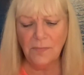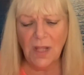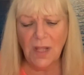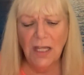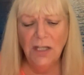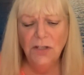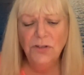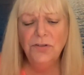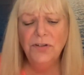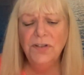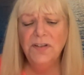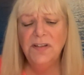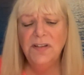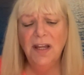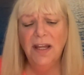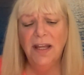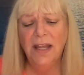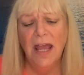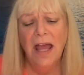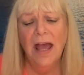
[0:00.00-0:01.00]

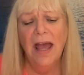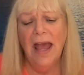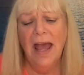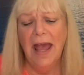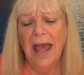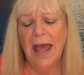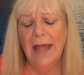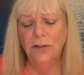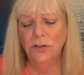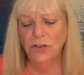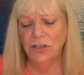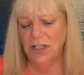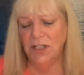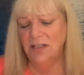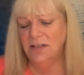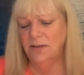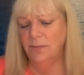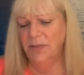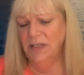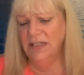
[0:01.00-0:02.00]
Interesting energy
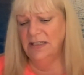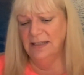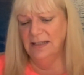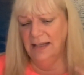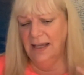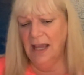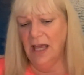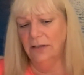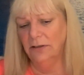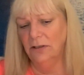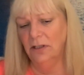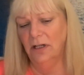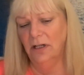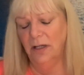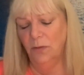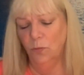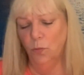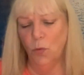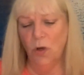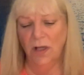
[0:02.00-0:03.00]
to be together.
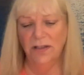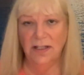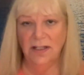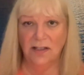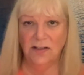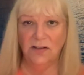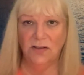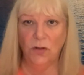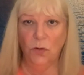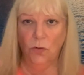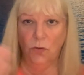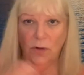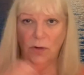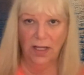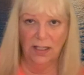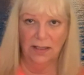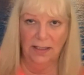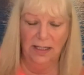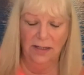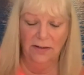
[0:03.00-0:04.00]
One that's so
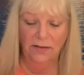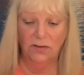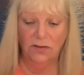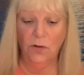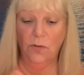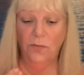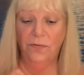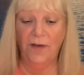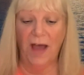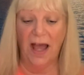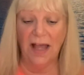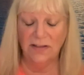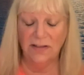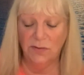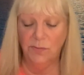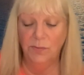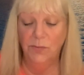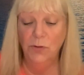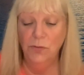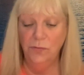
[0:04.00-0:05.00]
quickly, so fast
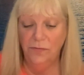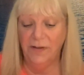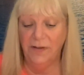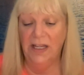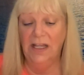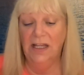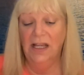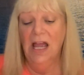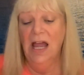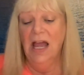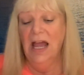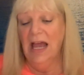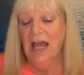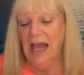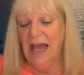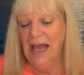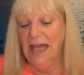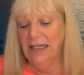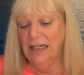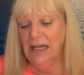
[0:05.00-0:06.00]
moving,
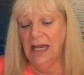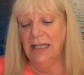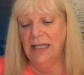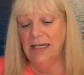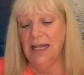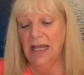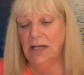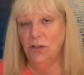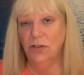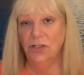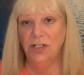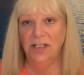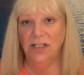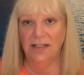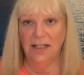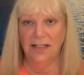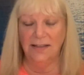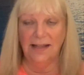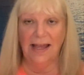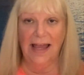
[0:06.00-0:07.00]
and an energy
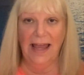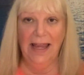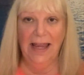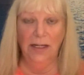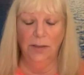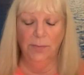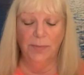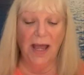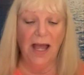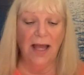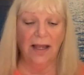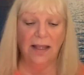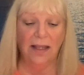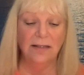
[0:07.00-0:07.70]
that's a hang back.